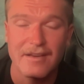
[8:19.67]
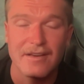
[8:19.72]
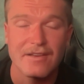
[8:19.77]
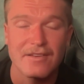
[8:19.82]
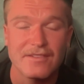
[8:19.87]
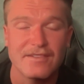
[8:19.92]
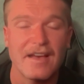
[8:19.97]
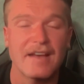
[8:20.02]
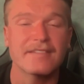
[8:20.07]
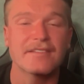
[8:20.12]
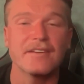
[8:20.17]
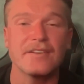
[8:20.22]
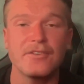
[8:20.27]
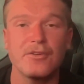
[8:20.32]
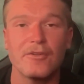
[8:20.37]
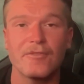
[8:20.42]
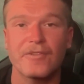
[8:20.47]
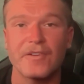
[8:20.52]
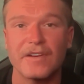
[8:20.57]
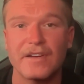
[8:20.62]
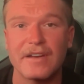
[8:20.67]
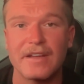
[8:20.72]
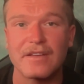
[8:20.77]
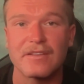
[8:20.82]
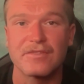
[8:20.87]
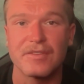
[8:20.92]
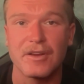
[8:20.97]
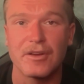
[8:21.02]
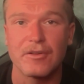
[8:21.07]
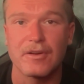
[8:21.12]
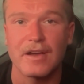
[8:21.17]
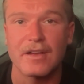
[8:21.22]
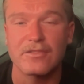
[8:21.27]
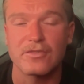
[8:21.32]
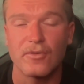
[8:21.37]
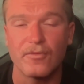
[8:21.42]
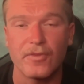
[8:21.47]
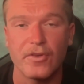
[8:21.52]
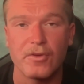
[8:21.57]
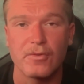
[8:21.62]
So that's going to do it for today's video, guys.
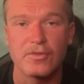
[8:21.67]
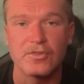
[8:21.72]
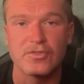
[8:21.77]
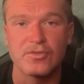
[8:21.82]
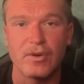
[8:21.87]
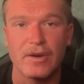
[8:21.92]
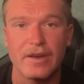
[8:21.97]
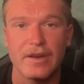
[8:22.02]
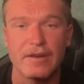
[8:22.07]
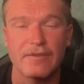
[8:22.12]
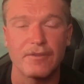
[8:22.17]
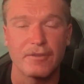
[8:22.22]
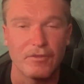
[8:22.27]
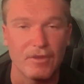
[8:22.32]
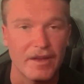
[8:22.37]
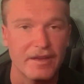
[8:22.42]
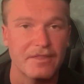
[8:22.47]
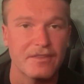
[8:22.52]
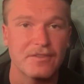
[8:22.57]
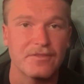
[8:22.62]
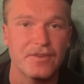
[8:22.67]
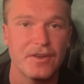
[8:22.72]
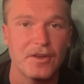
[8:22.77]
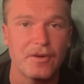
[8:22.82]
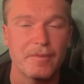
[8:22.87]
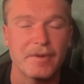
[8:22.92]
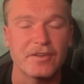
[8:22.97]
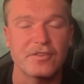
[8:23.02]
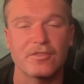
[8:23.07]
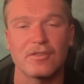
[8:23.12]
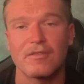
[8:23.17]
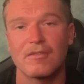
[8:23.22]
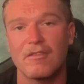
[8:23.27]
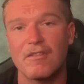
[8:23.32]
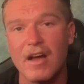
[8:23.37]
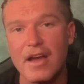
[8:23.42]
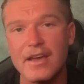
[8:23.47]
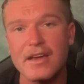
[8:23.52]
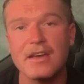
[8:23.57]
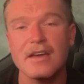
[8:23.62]
Hopefully you enjoyed it. If you liked this video, make sure to
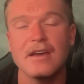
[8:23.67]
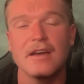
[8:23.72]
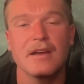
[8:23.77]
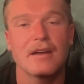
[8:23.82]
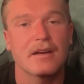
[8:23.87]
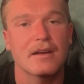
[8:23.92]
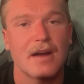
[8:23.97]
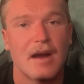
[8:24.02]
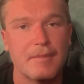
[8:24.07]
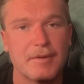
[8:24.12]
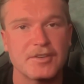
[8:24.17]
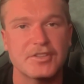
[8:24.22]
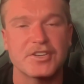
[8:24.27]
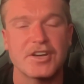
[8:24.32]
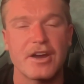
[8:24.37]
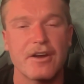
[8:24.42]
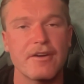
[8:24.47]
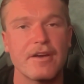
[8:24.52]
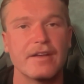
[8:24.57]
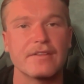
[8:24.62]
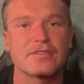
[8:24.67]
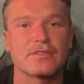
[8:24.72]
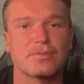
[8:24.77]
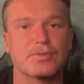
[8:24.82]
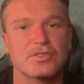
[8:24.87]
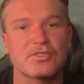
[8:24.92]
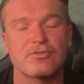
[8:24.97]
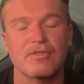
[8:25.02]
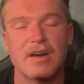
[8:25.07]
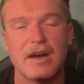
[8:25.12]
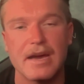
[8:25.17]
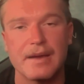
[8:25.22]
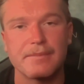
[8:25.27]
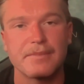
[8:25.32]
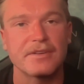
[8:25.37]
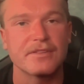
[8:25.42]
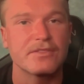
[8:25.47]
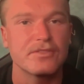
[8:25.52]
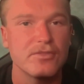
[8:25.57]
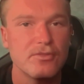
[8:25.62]
like, comment, share, and subscribe
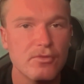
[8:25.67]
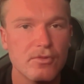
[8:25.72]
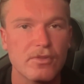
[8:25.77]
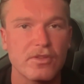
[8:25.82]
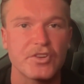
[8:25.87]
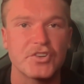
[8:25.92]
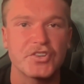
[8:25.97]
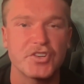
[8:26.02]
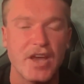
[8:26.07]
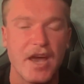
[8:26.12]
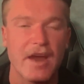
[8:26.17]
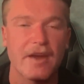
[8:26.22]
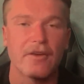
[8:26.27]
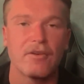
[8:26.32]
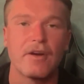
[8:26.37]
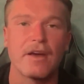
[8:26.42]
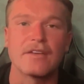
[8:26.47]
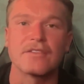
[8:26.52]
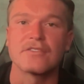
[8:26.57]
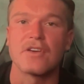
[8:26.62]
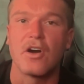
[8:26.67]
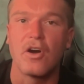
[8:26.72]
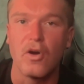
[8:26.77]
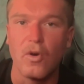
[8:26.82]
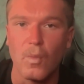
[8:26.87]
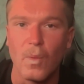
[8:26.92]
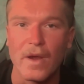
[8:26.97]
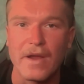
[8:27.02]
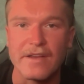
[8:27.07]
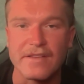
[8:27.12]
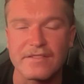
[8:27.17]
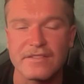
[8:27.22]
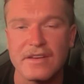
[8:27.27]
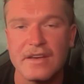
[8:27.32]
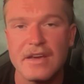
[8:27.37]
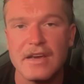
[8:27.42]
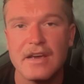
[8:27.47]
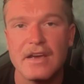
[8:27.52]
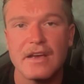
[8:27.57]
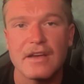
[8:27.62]
to the channel as always.
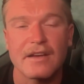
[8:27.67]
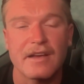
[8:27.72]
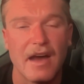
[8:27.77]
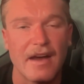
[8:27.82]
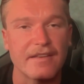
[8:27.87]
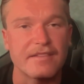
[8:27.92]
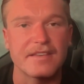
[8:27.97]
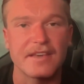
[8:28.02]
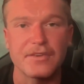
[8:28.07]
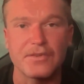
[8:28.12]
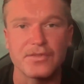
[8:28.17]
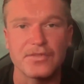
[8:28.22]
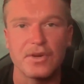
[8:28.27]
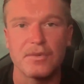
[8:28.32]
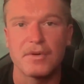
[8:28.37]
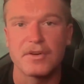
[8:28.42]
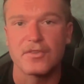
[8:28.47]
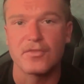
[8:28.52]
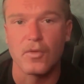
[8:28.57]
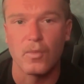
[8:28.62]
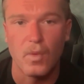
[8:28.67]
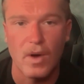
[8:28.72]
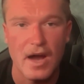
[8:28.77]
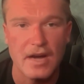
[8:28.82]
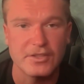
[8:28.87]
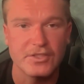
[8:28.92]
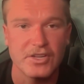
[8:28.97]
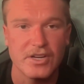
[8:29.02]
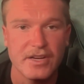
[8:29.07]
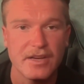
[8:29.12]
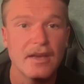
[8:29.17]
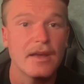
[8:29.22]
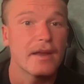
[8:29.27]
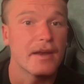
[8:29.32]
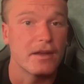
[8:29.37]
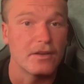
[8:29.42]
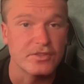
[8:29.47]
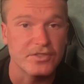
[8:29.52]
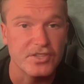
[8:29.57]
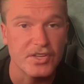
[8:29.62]
Guys, thank you so much for watching.
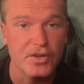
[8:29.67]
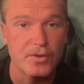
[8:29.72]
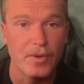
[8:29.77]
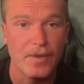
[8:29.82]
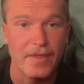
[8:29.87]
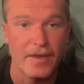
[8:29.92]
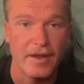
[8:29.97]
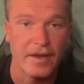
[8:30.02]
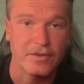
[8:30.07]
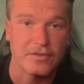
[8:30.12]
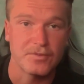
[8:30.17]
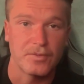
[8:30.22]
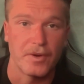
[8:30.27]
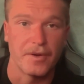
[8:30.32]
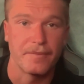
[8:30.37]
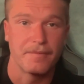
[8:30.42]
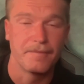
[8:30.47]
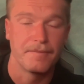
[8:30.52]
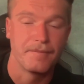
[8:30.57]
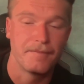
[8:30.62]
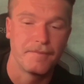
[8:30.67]
I'll see you in the next one.